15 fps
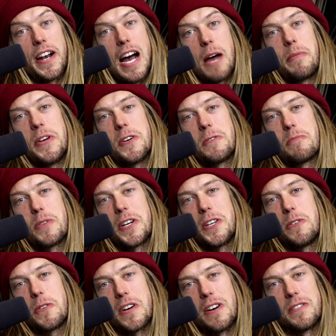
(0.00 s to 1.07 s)
and I'm here to bring
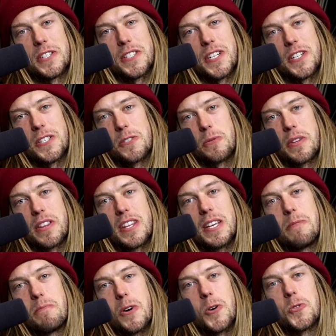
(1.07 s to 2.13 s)
you conversations with the
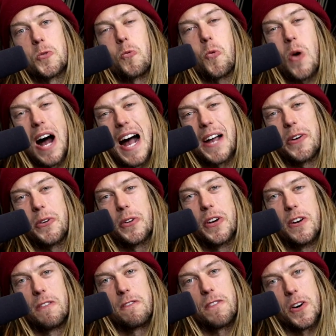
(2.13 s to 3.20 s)
most wild
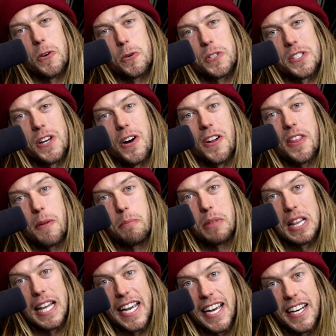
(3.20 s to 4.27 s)
folks on the
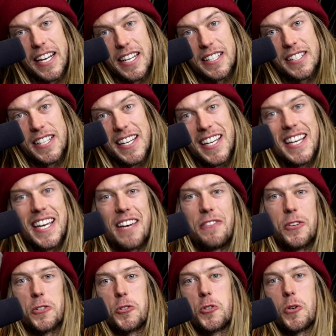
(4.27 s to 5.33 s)
planet. If
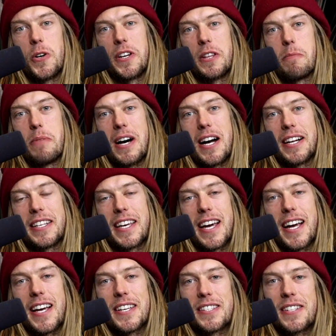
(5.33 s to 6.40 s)
you're enjoying the
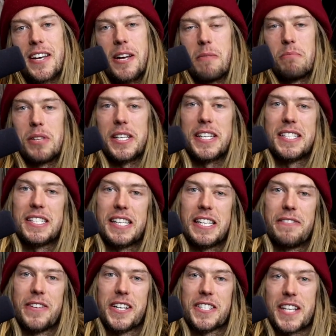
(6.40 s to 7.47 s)
podcast, please
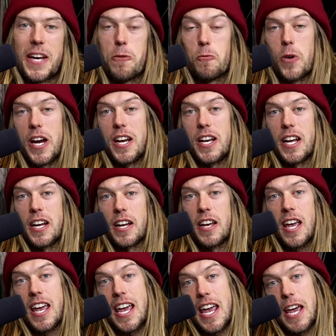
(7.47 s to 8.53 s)
leave us a rating
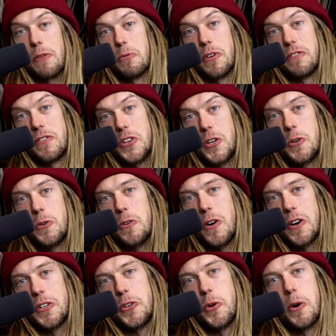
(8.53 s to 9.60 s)
and review
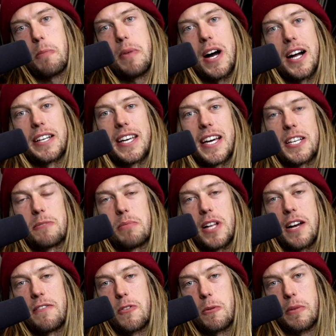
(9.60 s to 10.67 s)
on your podcast
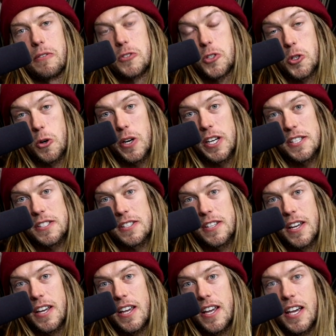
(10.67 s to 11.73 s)
platform of choice.
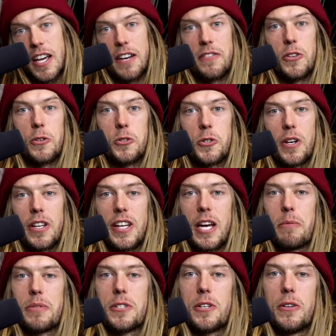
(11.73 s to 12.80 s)
And if you enjoyed the
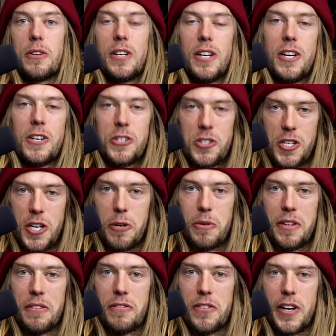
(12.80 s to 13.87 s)
episode, share it
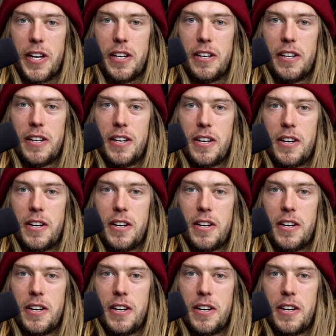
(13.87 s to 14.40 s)
with a friend.